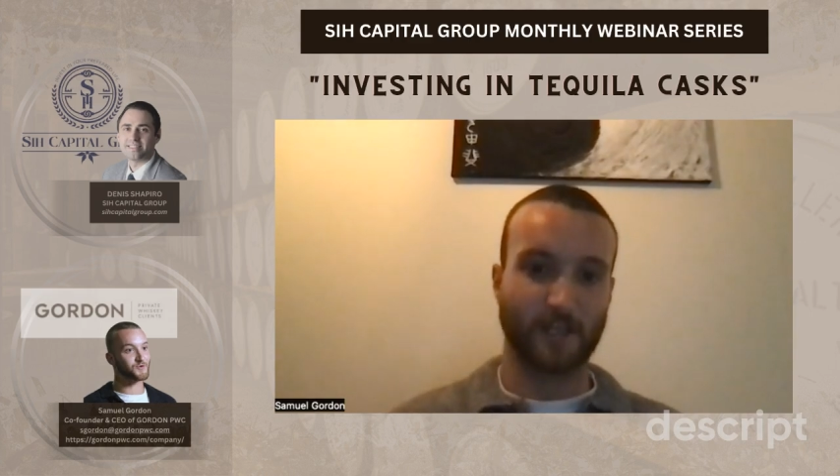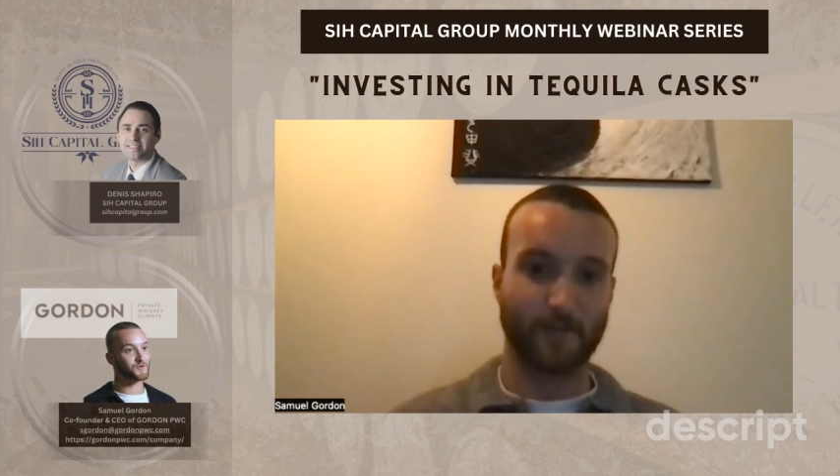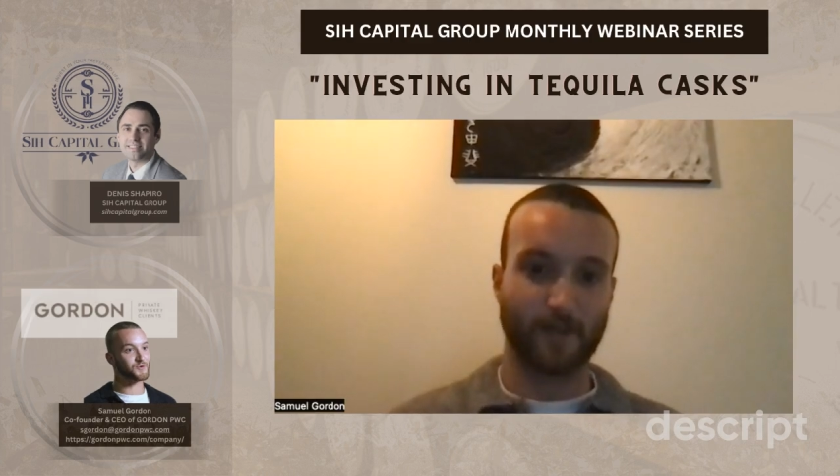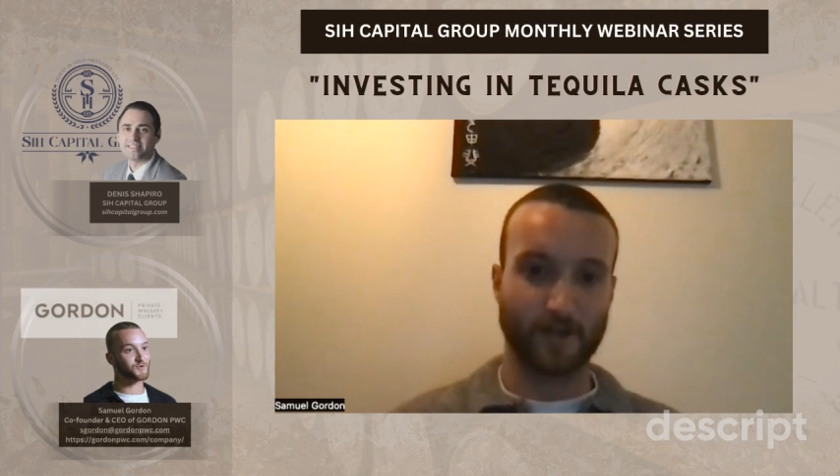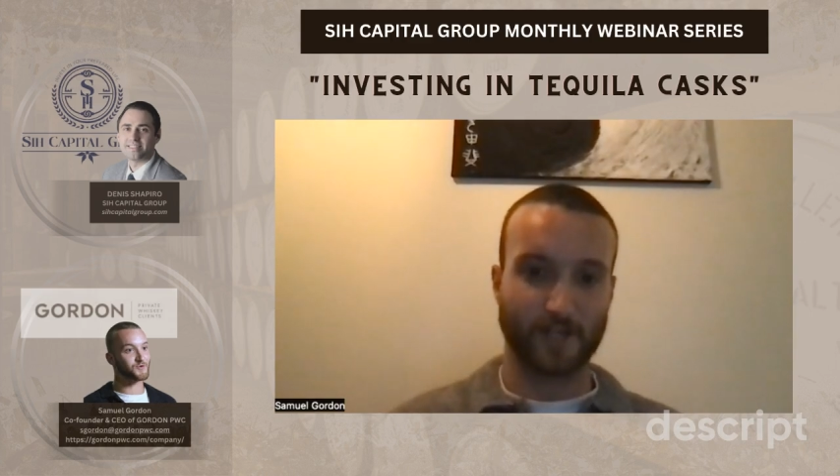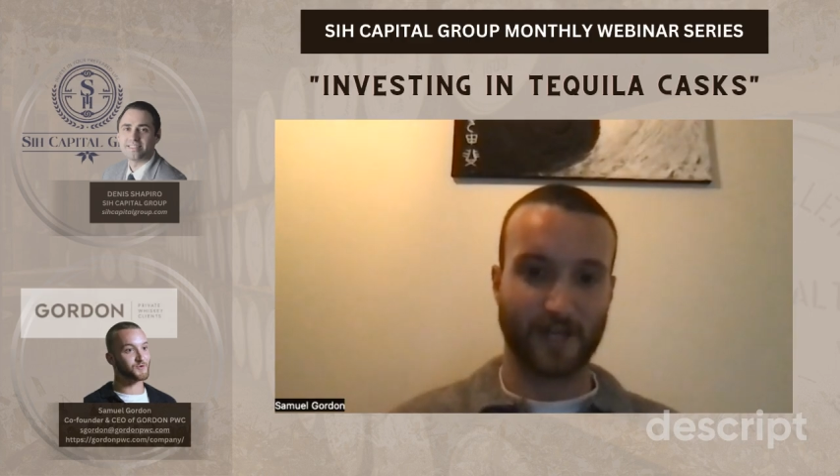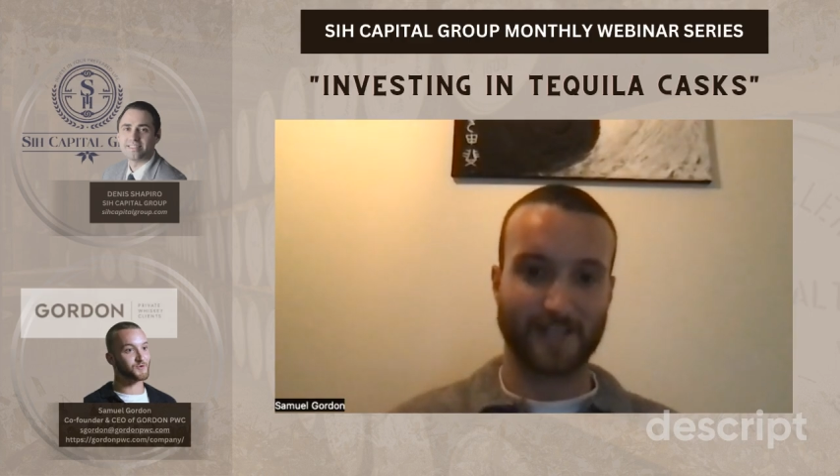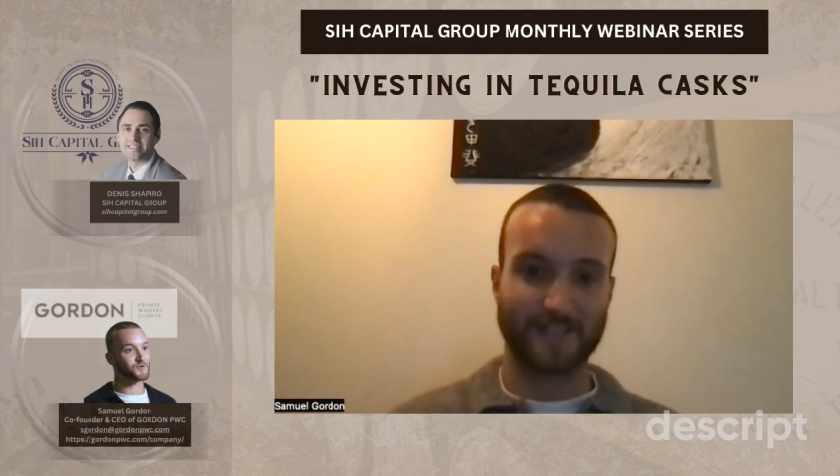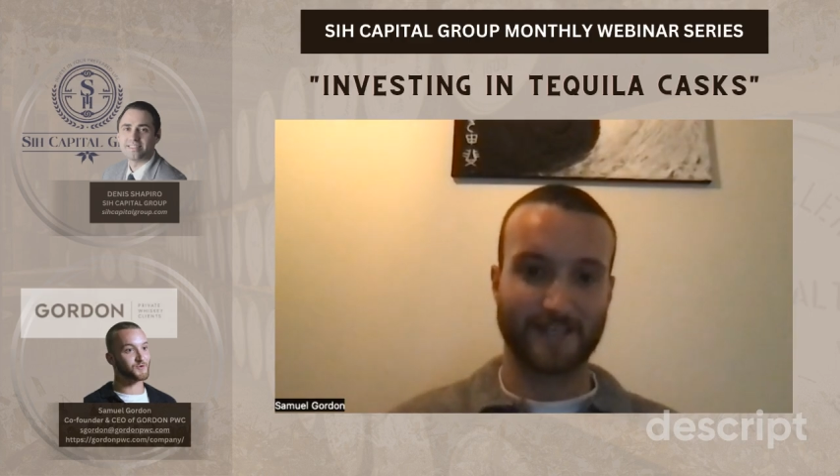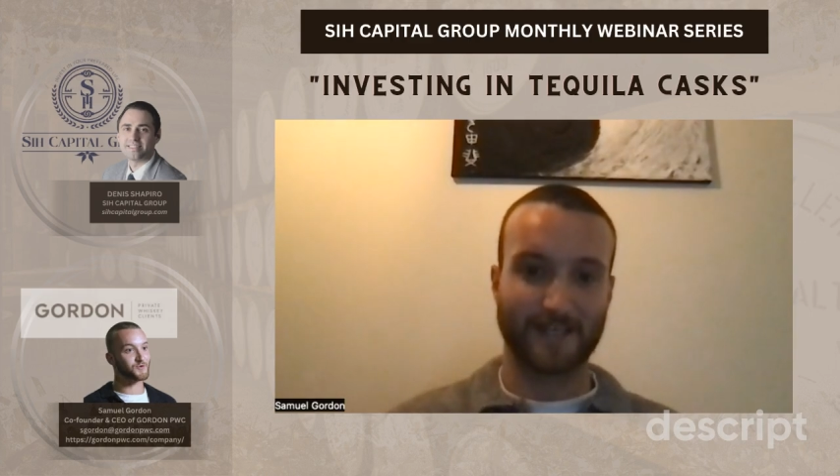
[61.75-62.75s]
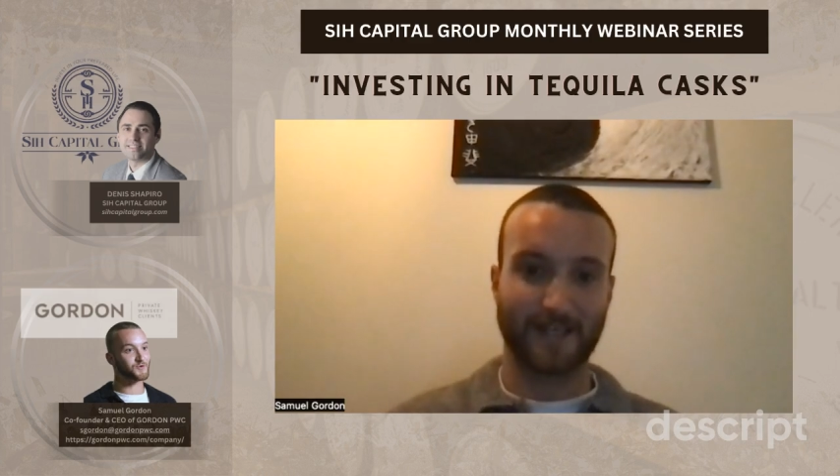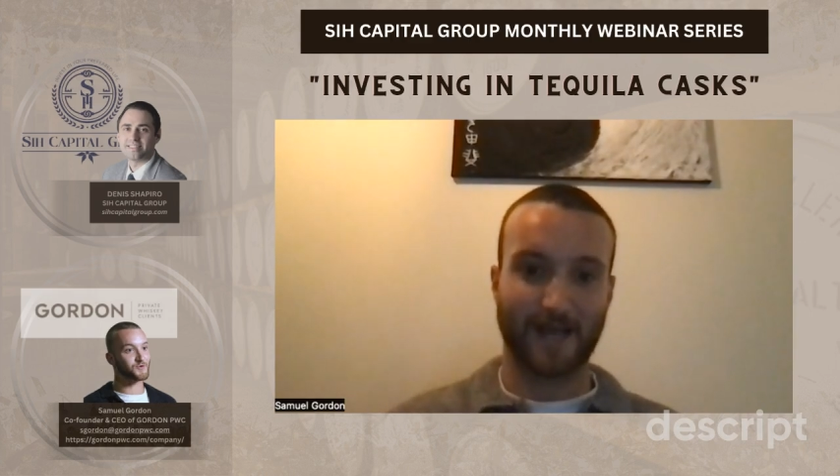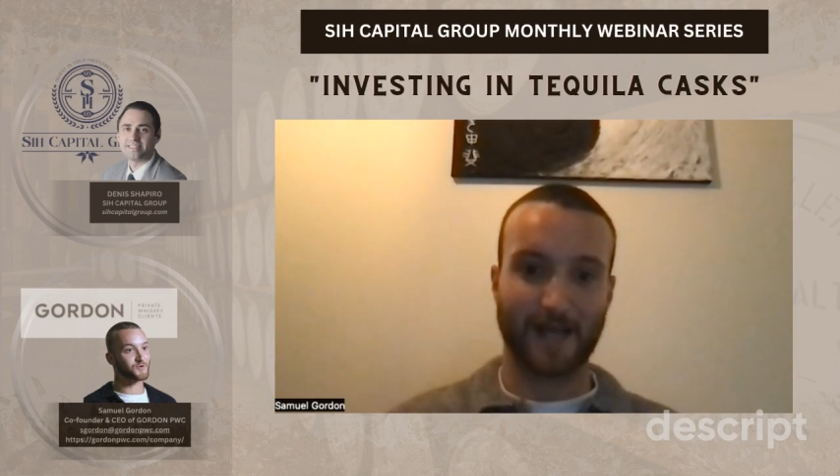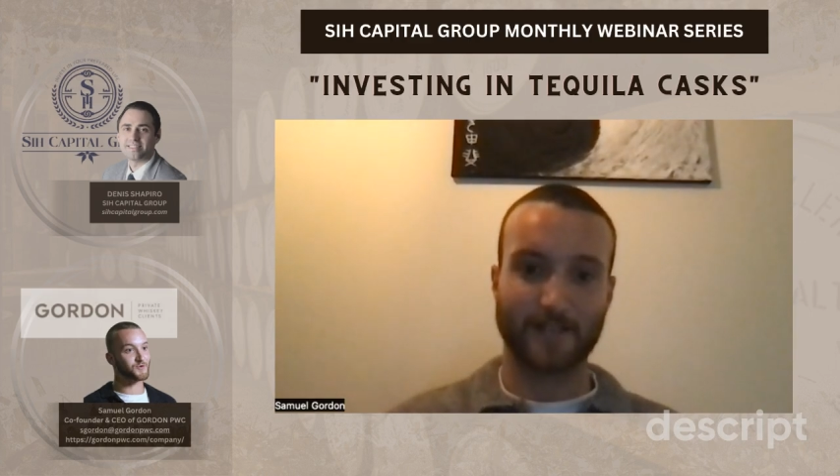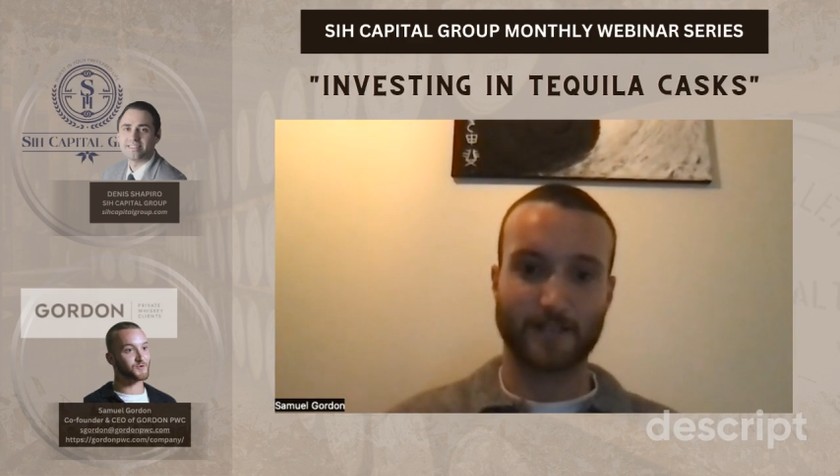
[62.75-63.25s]
an emerging asset
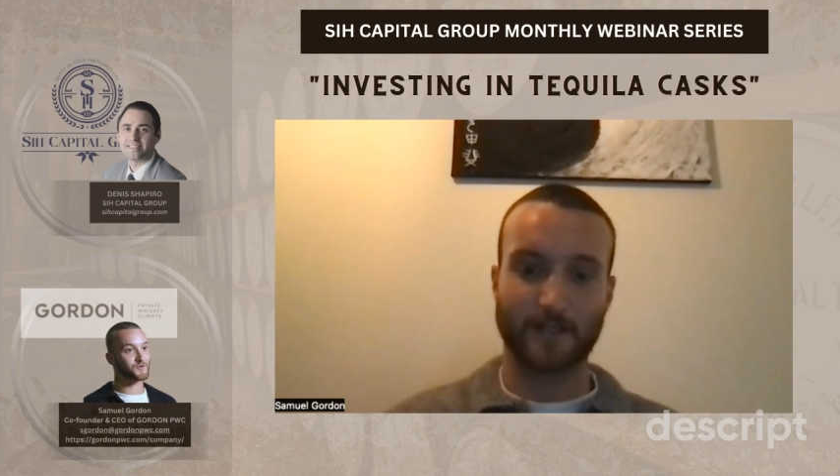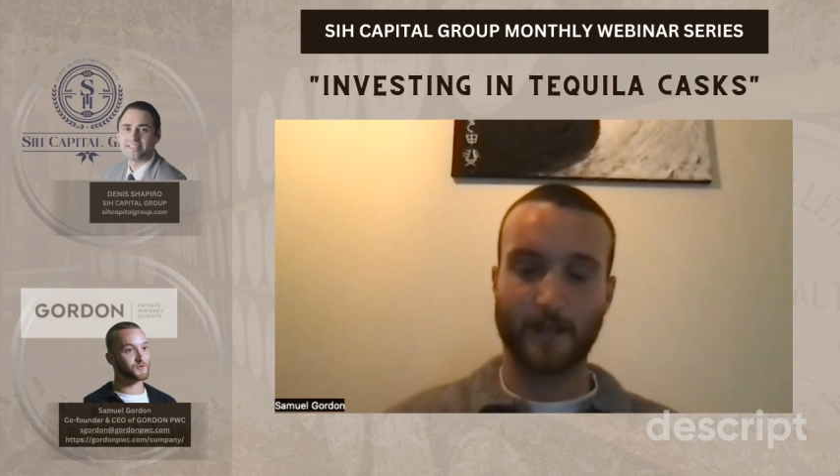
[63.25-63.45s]
class.